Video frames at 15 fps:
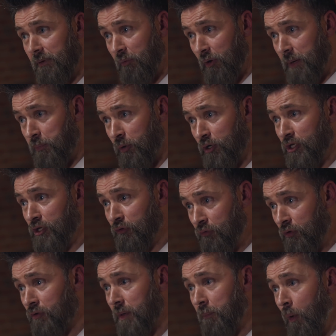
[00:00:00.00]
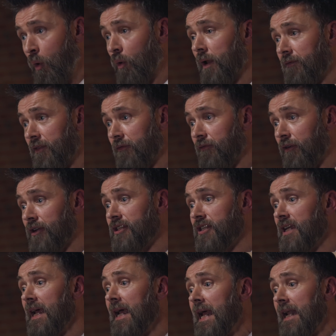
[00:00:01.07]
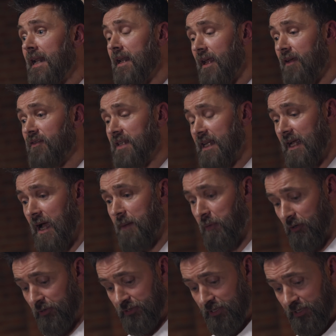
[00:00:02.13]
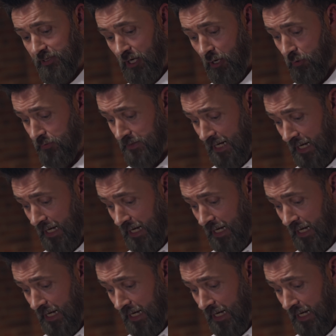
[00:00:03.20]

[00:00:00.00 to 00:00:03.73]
we want to push through the ball of the foot, lifting up onto the toes.